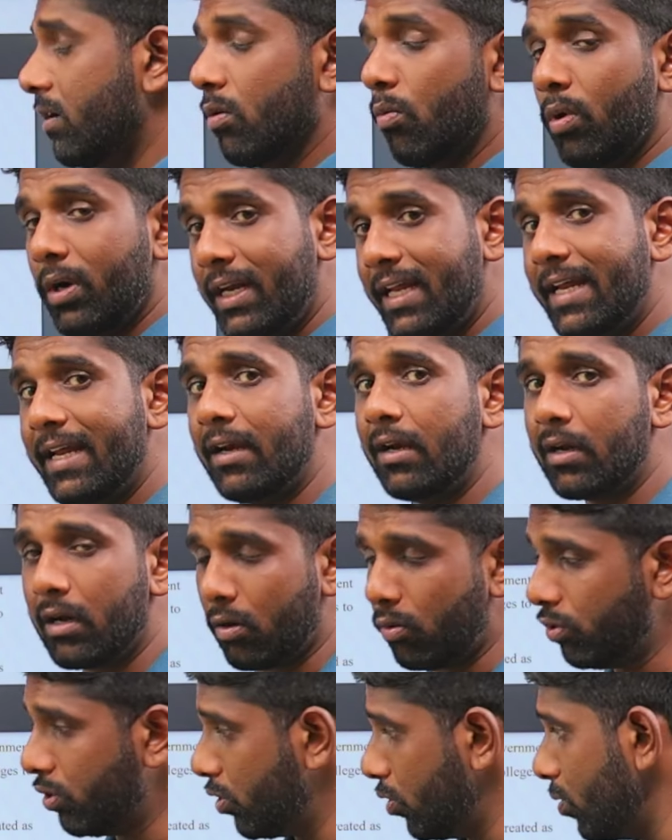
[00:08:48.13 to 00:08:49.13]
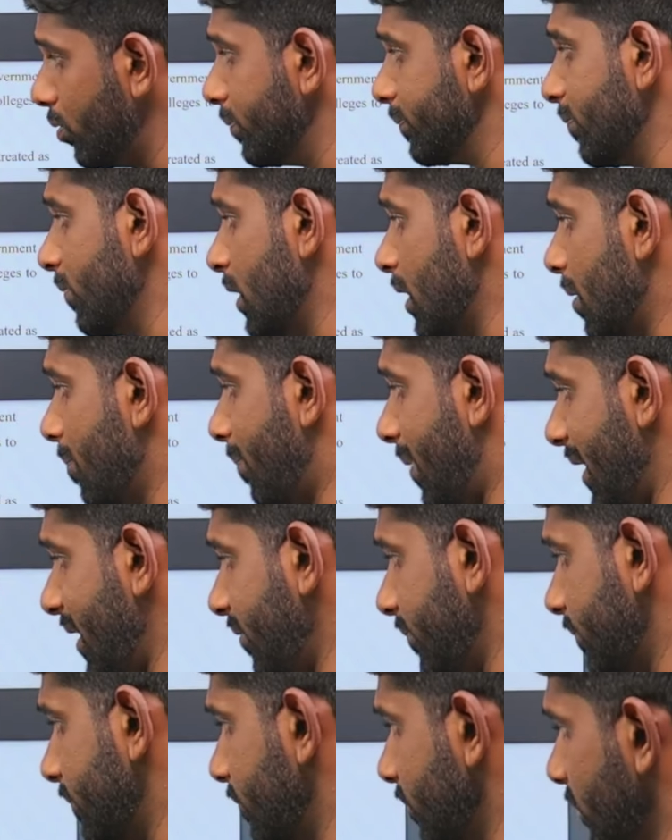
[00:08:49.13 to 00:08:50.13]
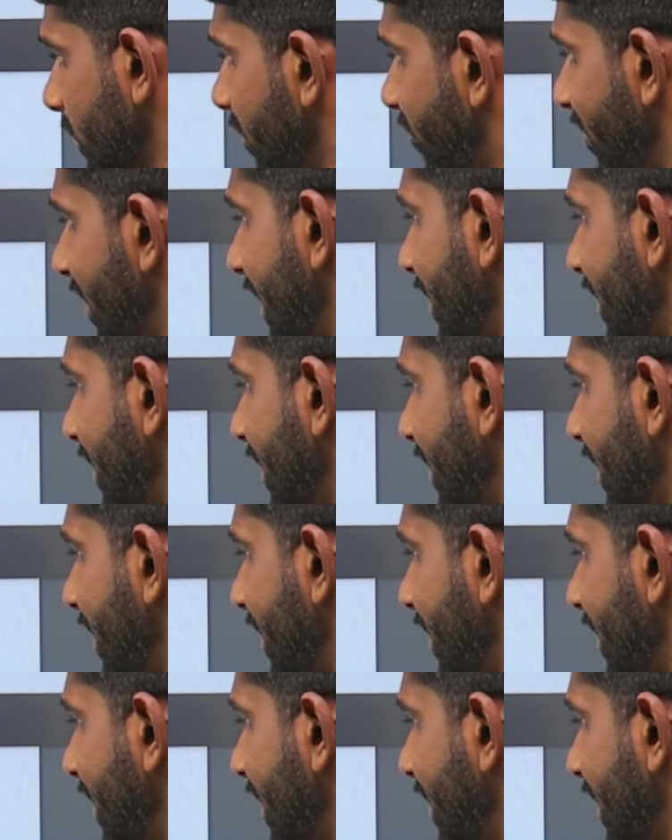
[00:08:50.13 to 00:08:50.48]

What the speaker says: only in round 2 by filling